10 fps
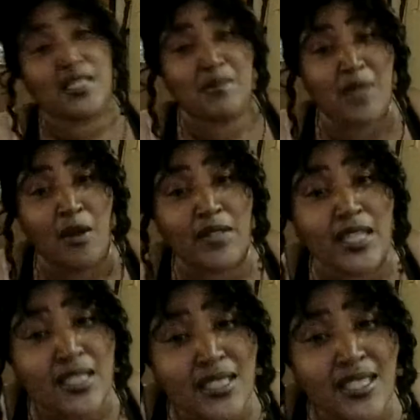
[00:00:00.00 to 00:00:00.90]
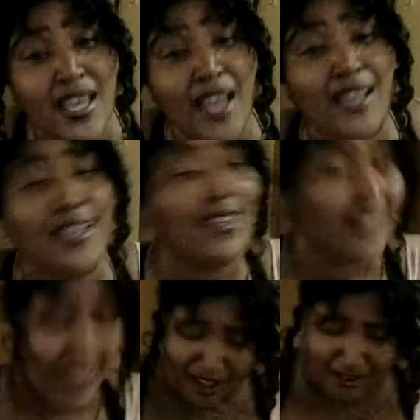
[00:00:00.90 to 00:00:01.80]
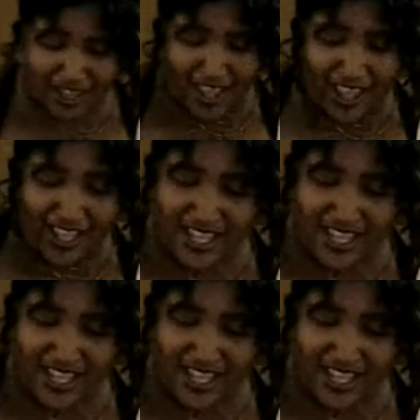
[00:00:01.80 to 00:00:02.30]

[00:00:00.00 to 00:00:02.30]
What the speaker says: me on this. Okay?